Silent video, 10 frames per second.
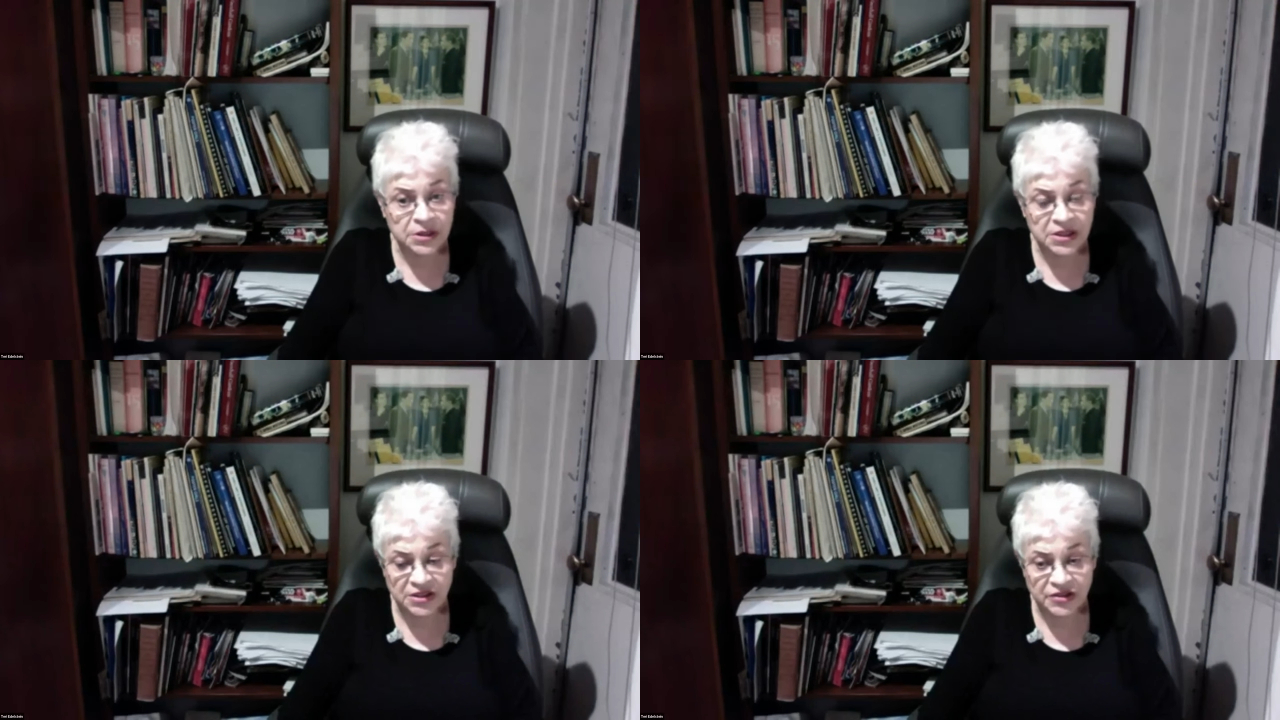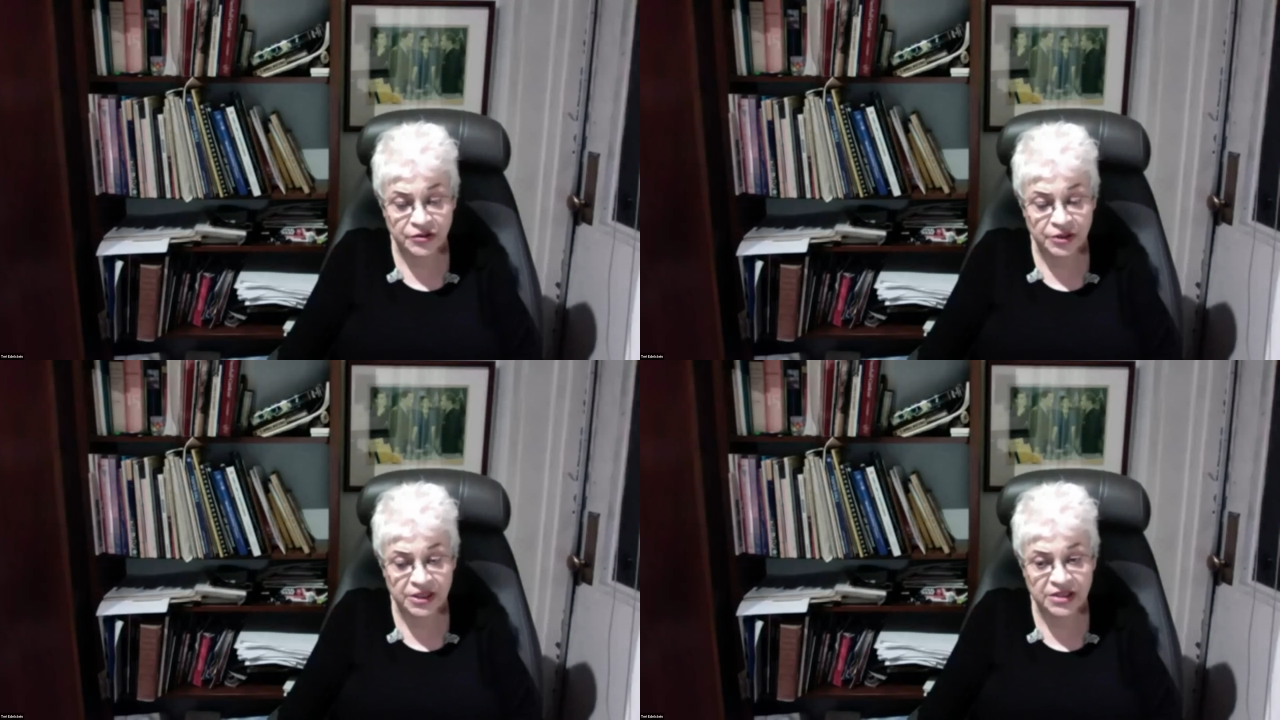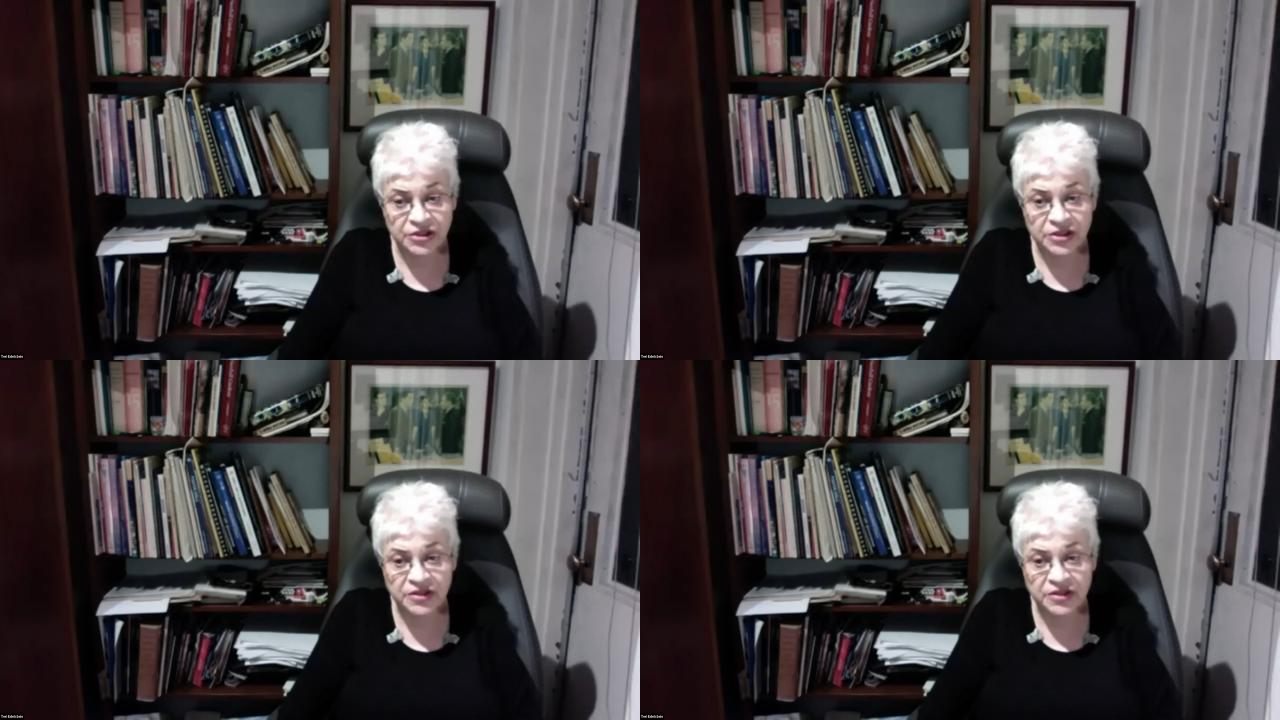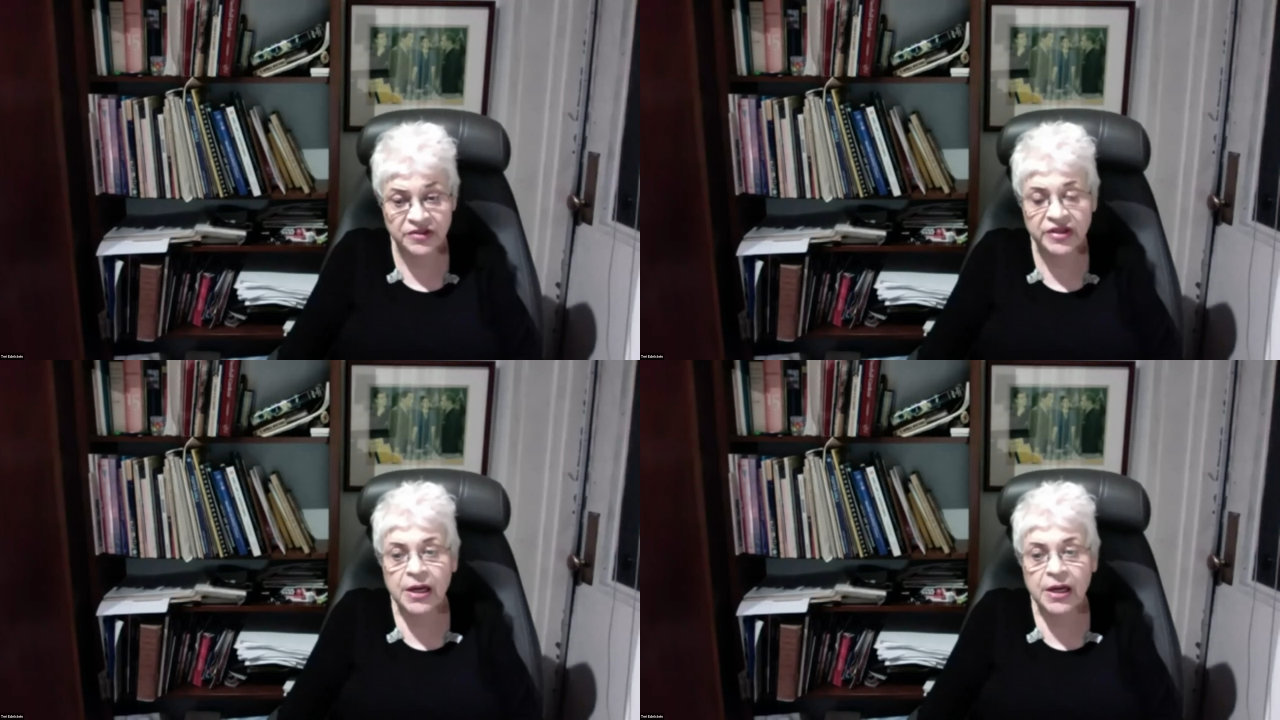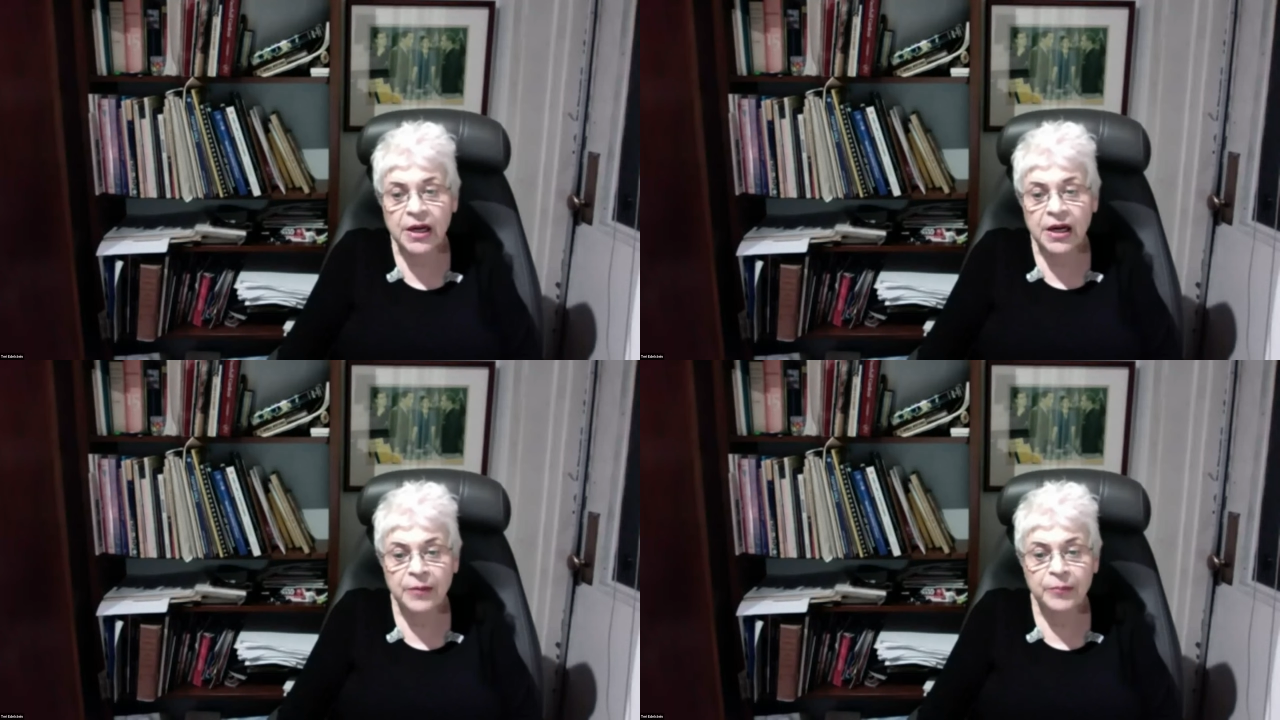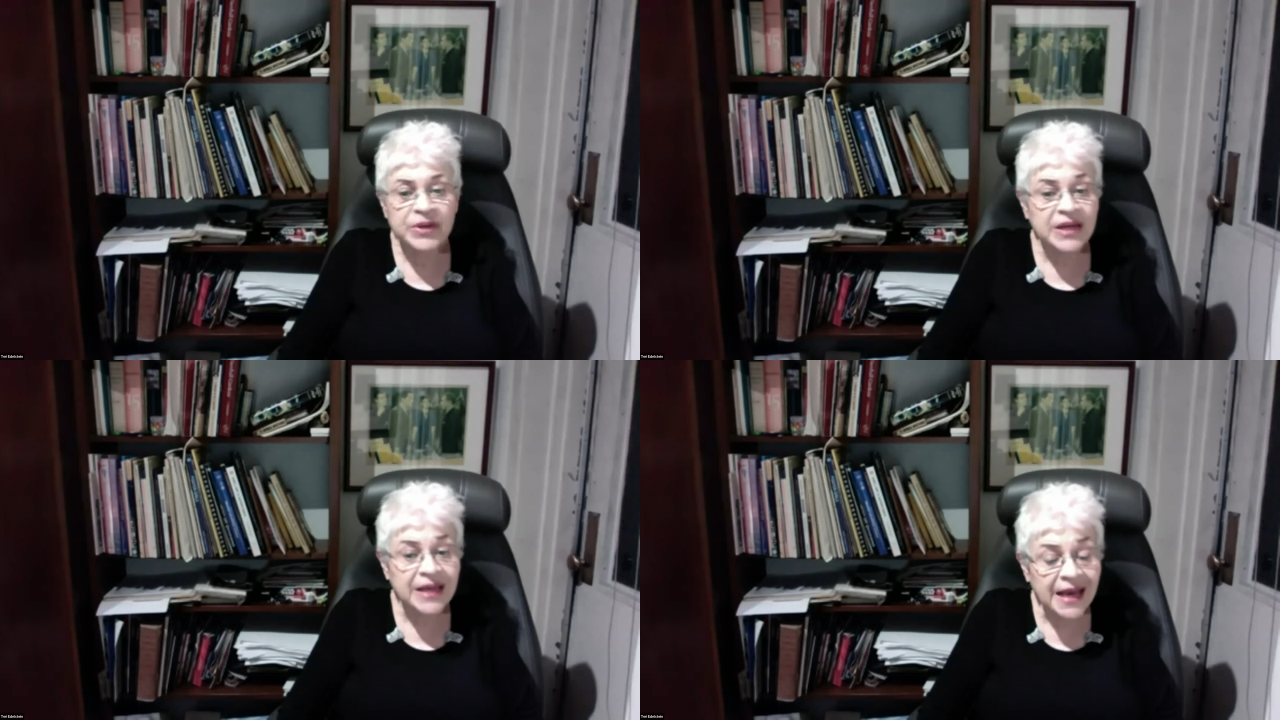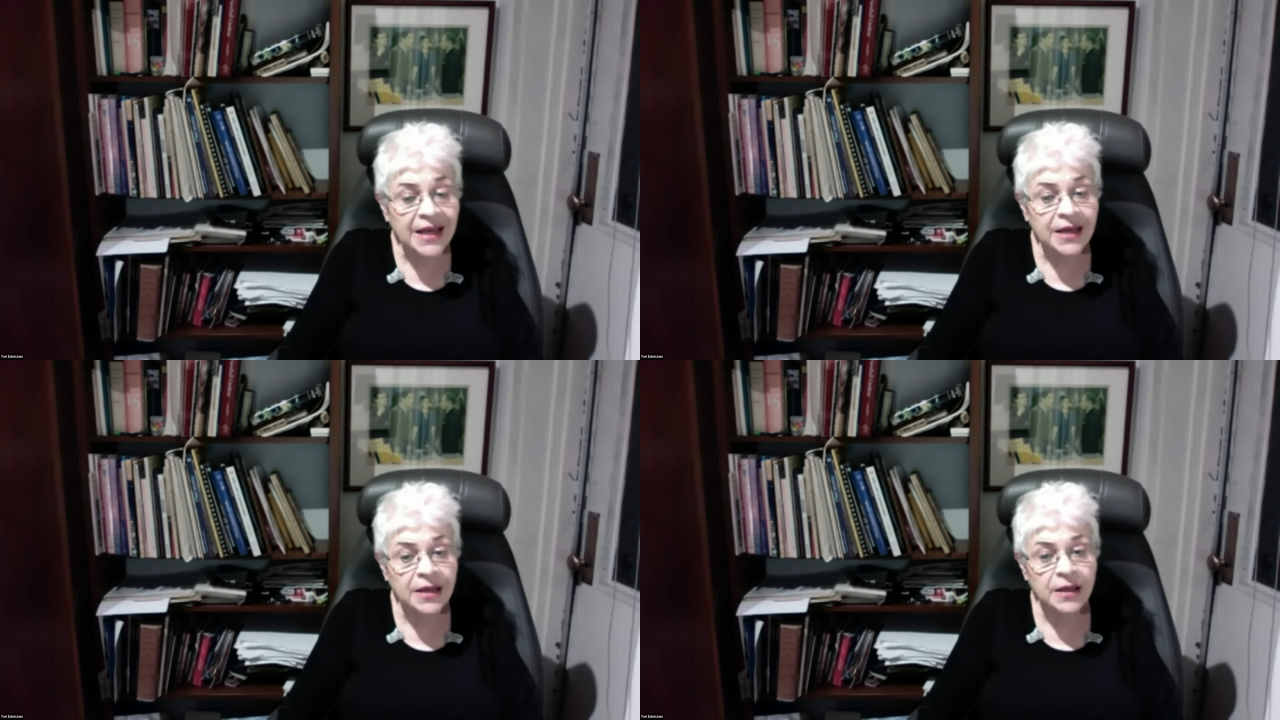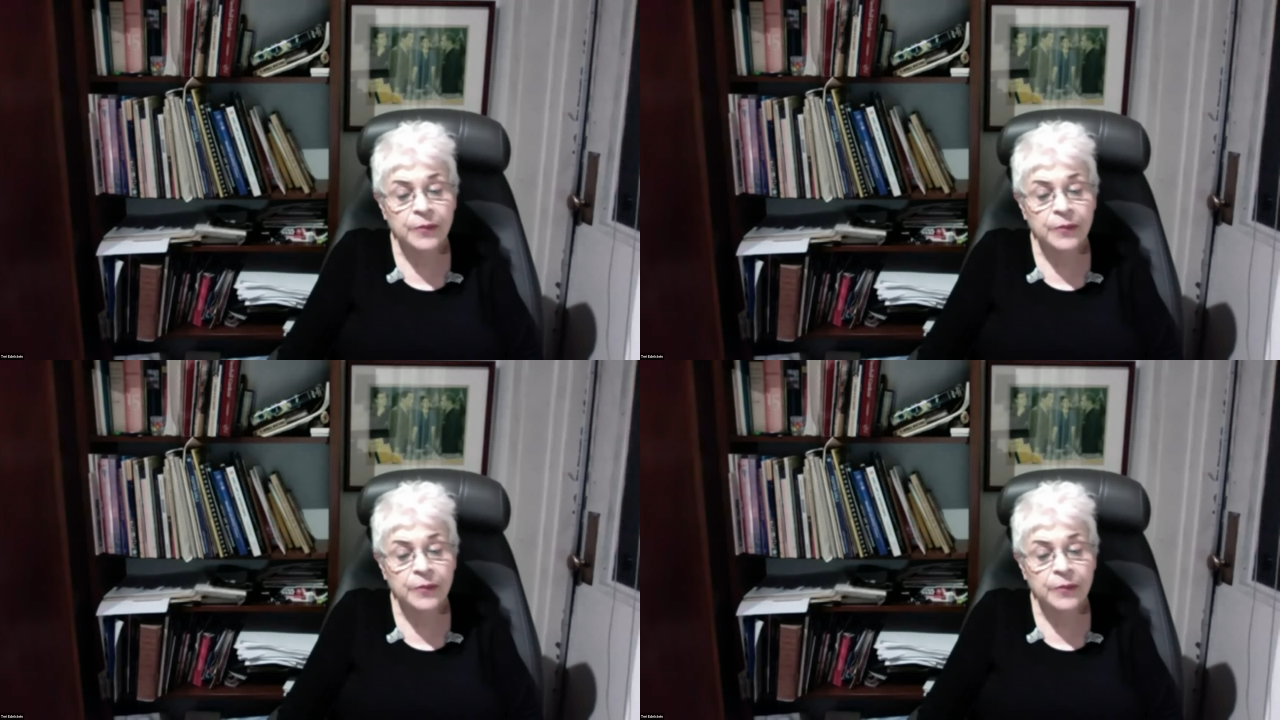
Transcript: illustrations. Um, but again,